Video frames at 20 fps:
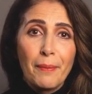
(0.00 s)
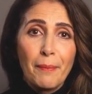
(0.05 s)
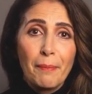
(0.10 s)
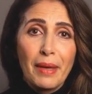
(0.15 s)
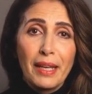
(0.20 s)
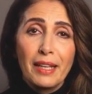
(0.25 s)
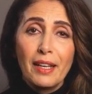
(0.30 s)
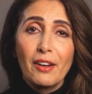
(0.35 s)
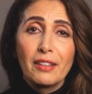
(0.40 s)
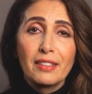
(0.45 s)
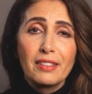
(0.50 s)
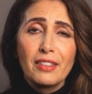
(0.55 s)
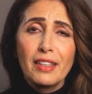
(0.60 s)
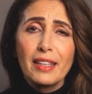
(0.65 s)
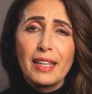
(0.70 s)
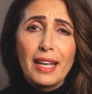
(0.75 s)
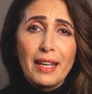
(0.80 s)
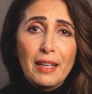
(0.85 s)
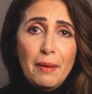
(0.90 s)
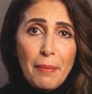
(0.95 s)
Because to
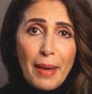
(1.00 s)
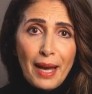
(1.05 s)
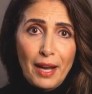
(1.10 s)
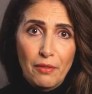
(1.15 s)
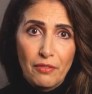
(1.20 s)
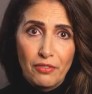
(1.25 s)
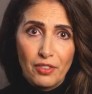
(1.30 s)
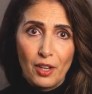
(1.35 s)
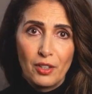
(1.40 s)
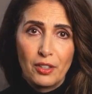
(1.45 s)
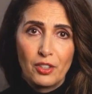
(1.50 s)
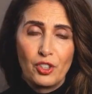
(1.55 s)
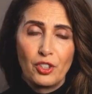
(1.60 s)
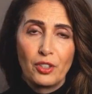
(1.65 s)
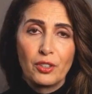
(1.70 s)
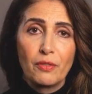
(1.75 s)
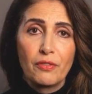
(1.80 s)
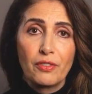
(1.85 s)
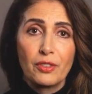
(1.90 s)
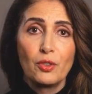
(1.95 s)
get a
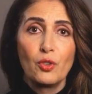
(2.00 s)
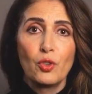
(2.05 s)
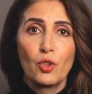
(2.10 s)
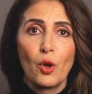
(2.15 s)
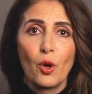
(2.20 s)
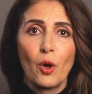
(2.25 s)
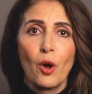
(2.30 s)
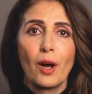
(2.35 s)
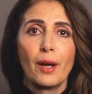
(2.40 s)
malfunction of the jaw